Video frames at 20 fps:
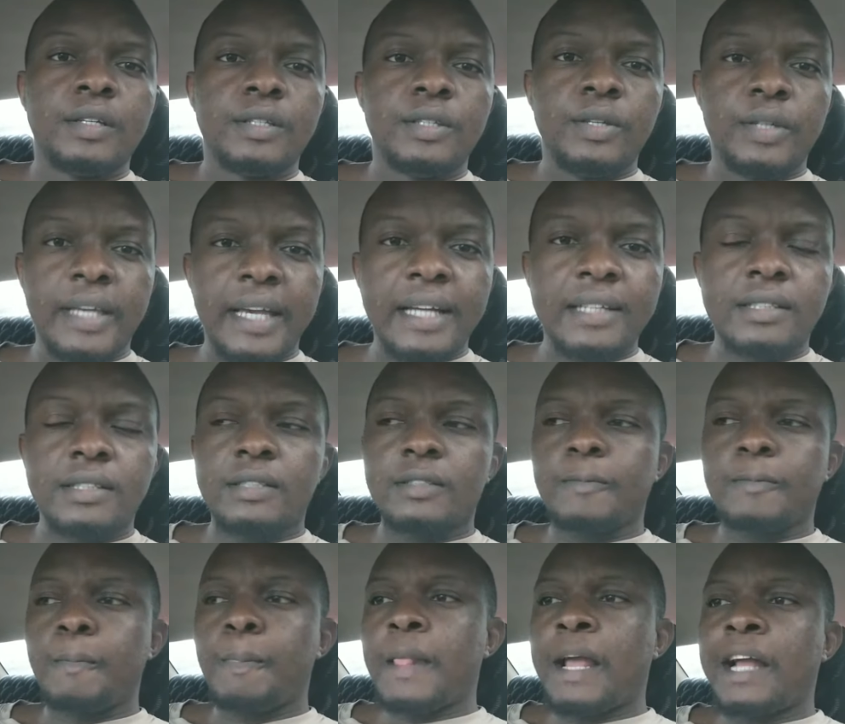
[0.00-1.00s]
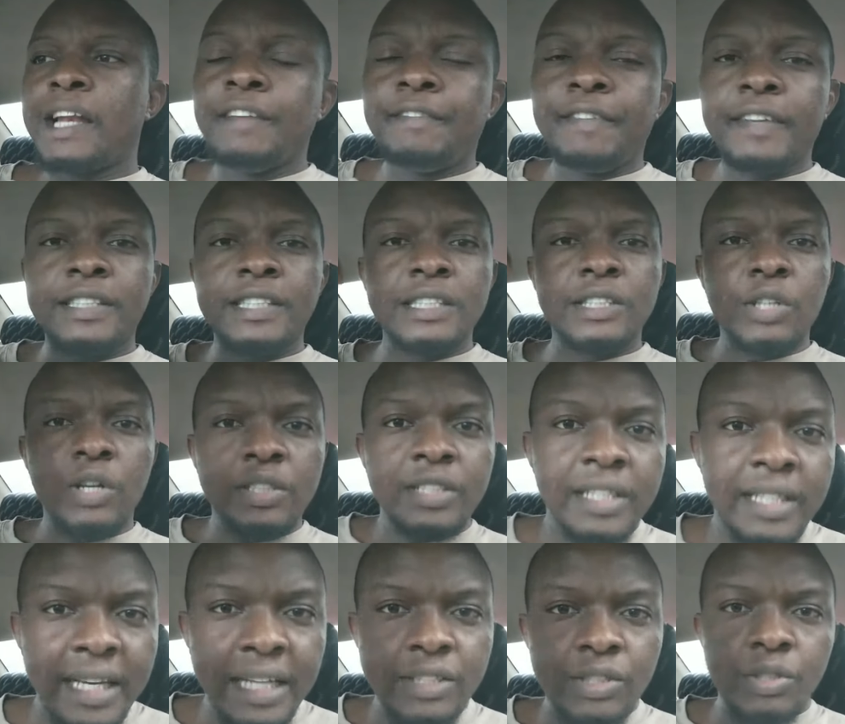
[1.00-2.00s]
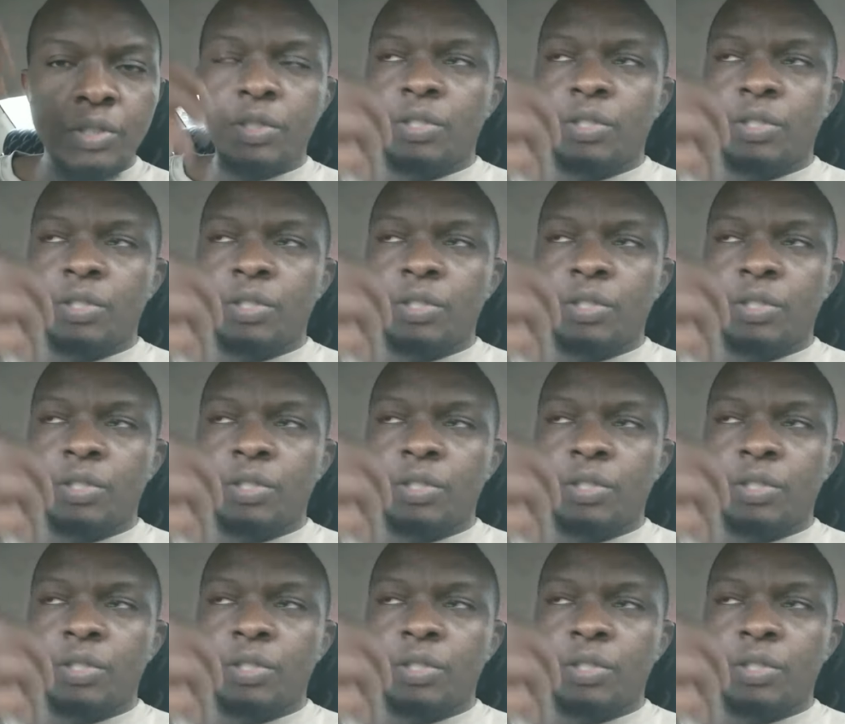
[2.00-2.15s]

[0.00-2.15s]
You get? And if it intoxicates,